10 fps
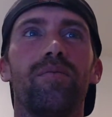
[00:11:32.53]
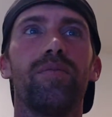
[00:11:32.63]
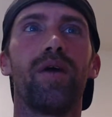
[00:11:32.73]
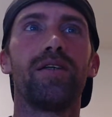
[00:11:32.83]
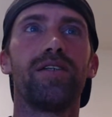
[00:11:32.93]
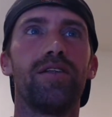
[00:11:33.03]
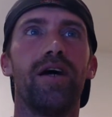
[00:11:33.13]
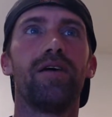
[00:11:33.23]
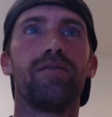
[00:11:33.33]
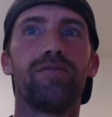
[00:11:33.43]
I did
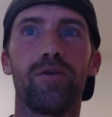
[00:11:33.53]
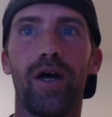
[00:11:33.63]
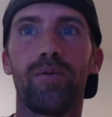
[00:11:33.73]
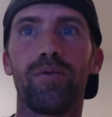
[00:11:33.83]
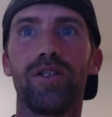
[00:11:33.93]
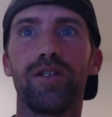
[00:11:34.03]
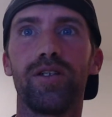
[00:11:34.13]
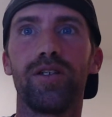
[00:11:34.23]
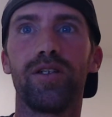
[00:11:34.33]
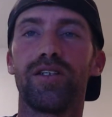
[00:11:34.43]
that for that
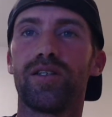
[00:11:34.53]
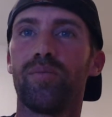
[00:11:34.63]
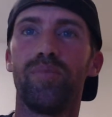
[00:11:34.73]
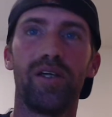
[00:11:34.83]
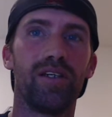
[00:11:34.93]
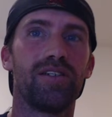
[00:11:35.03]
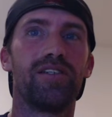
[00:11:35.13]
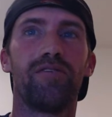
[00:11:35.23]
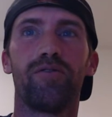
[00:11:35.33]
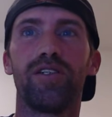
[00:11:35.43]
reason. That's the biggest
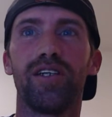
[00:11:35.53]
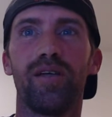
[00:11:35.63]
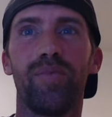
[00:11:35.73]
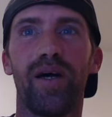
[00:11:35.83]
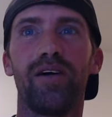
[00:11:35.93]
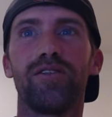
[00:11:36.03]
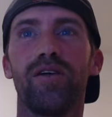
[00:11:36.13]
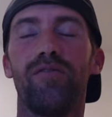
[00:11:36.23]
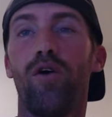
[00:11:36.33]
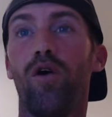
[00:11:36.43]
difference in the payouts
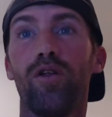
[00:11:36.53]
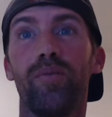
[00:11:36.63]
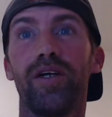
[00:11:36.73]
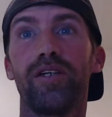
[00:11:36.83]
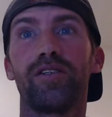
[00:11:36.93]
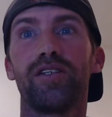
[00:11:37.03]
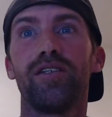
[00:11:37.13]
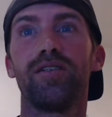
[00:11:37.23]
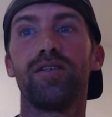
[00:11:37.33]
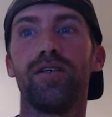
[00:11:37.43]
of all the
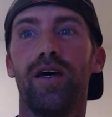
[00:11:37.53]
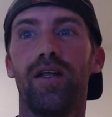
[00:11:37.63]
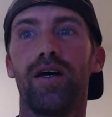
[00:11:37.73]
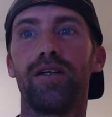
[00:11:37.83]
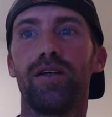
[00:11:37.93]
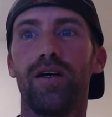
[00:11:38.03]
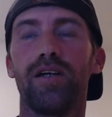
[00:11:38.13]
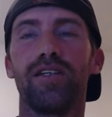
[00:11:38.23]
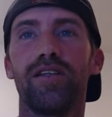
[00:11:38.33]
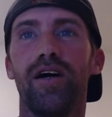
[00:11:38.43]
matrices, and I
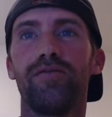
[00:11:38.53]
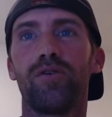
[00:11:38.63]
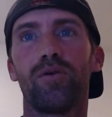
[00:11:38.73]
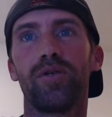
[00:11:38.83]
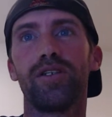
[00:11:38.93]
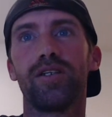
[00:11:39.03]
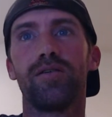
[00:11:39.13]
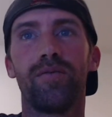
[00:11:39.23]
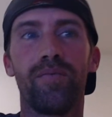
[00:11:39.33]
did that for a reason.